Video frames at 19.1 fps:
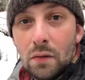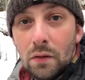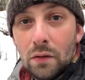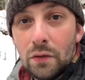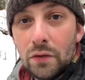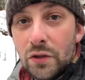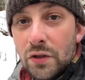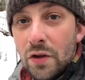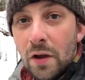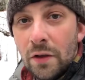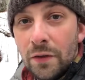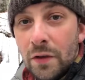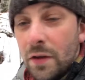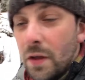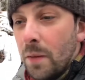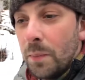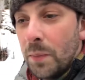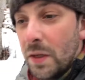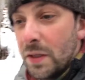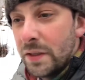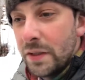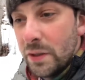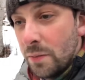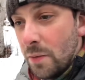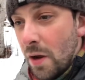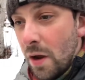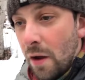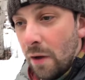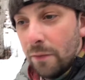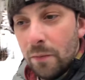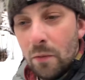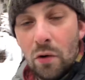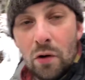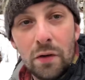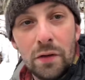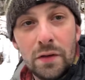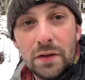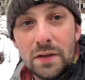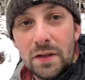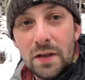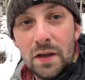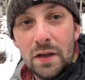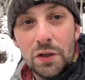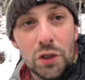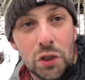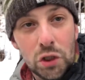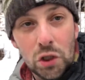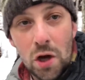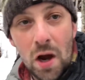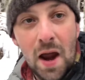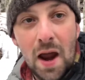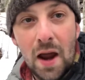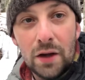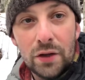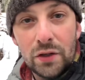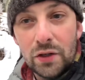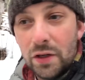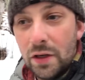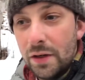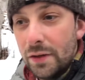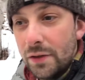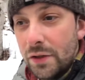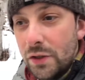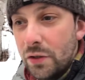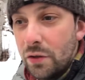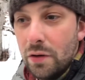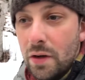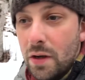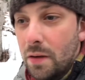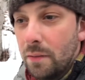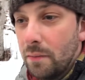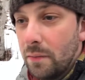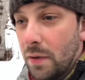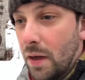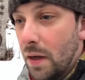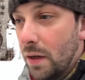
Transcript: There's nothing that pisses me off more than seeing trash in a stream.